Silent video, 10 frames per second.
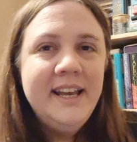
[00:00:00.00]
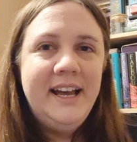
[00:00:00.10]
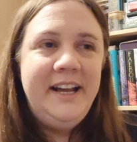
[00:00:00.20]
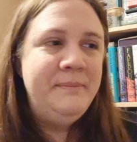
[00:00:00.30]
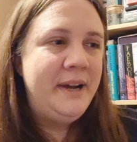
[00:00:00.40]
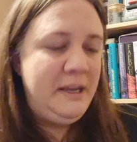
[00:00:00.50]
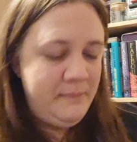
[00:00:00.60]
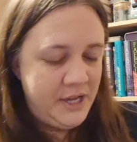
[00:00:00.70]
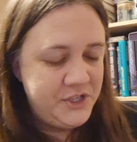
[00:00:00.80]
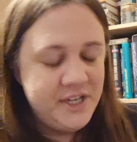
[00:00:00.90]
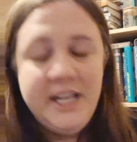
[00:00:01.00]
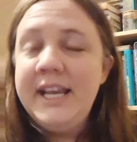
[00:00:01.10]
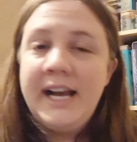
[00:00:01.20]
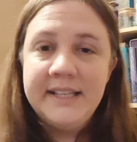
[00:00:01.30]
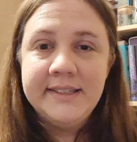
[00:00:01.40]
I imagine
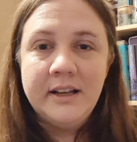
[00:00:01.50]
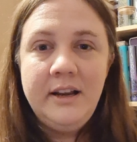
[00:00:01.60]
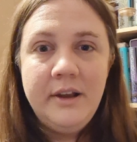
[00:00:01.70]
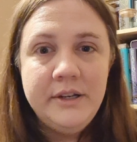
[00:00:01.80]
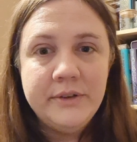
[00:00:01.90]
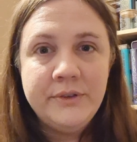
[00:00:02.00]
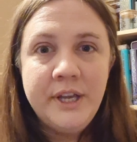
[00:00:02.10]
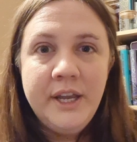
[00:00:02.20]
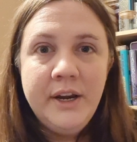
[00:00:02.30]
he has a load of